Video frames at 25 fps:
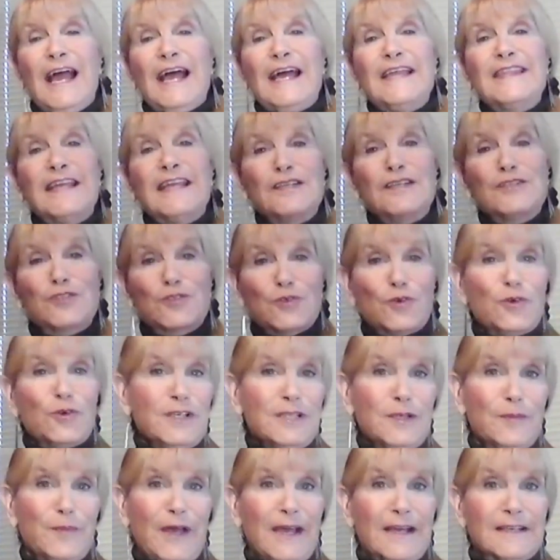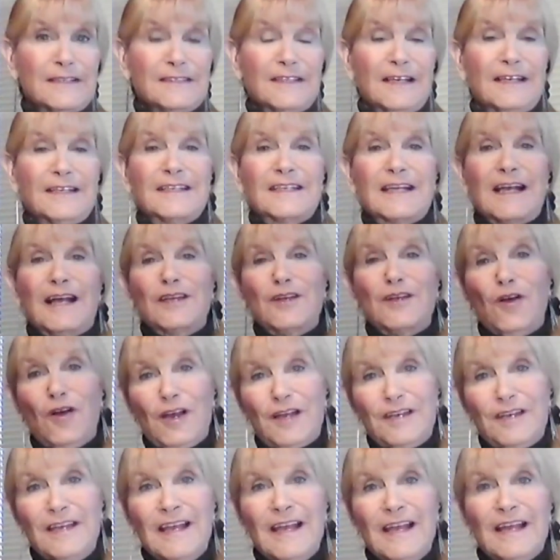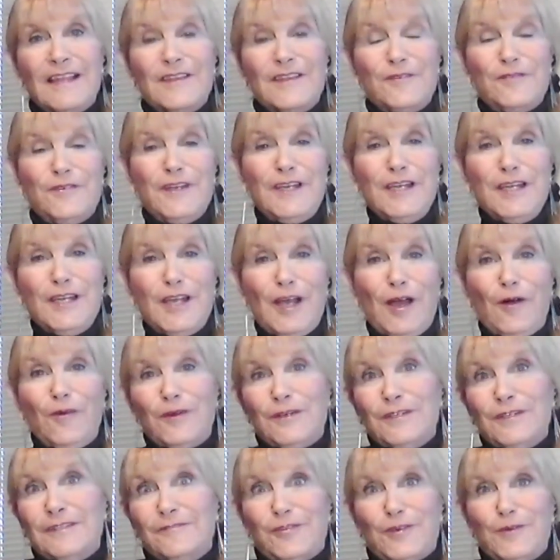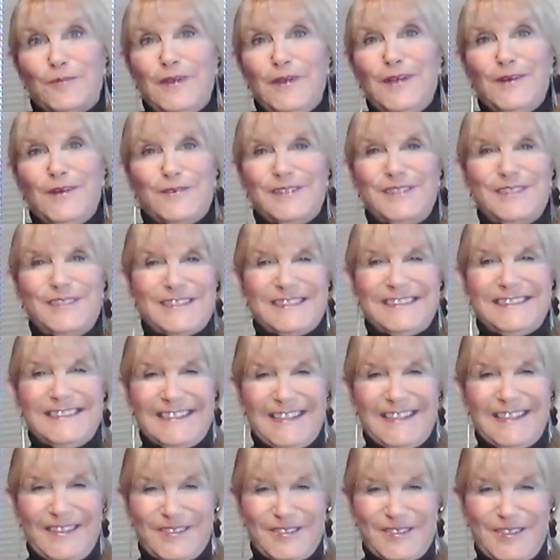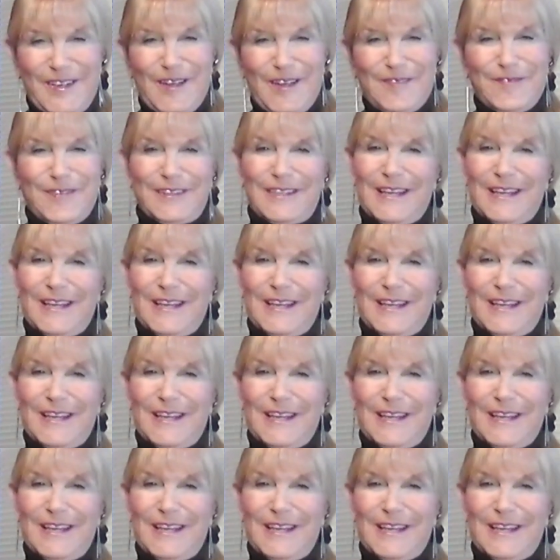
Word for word: And then during the mass sighting, I caught the video, and for me, it was just another night.